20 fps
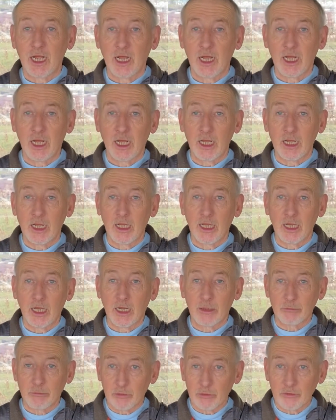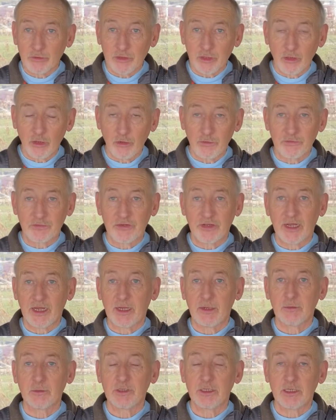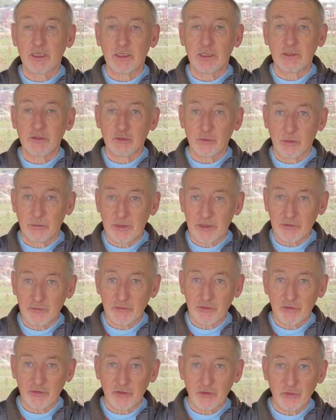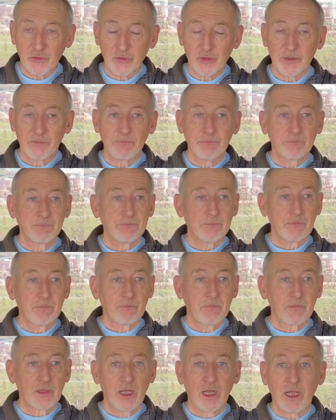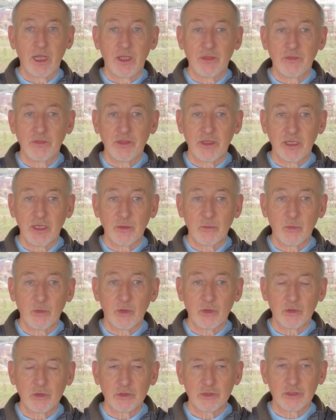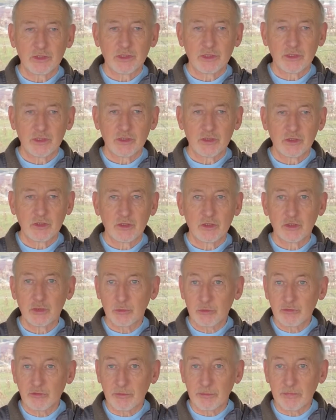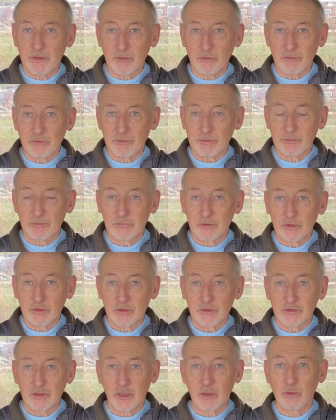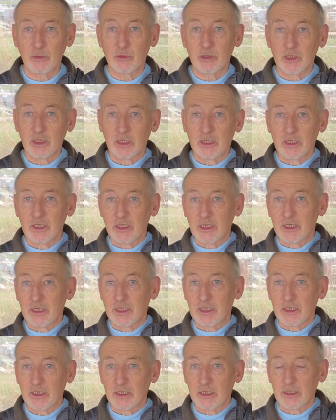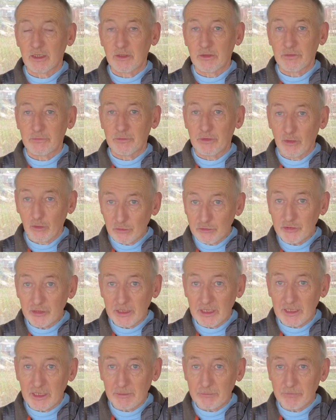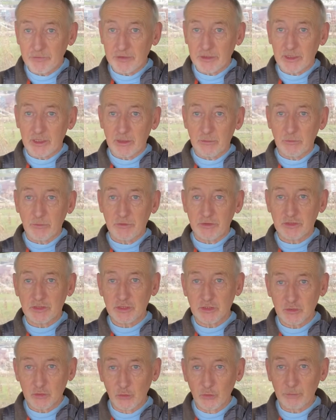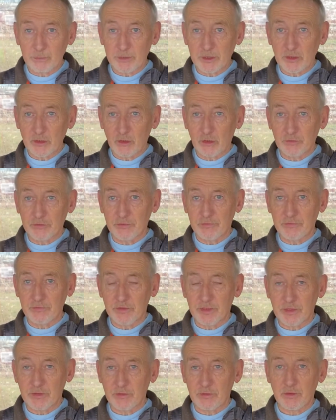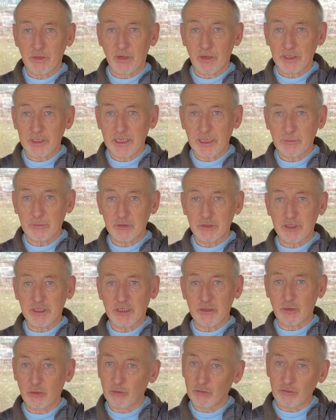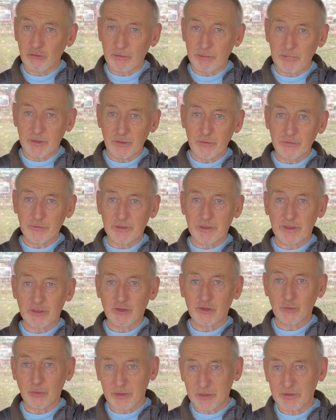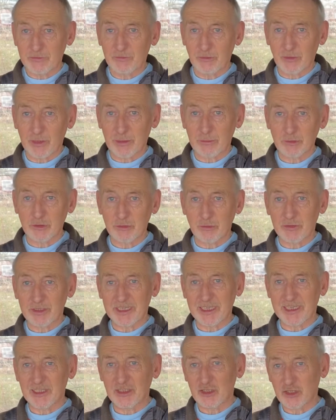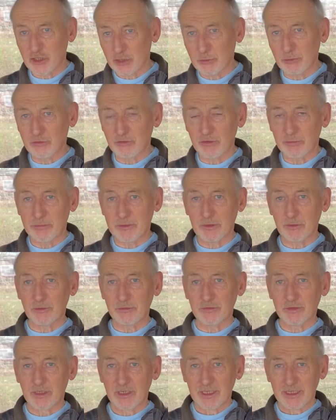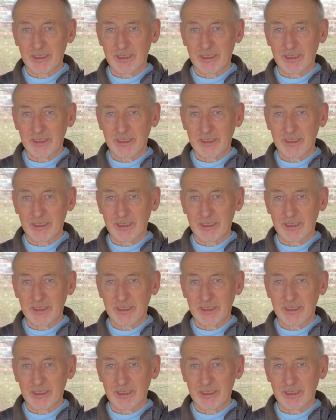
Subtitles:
I wrung the cloths out into a measuring jug, and there was 200 mils. So logically I'm thinking, well, this is good, because if in 9 hours you get 100 mils and in 24 hours you're only getting 200 mils,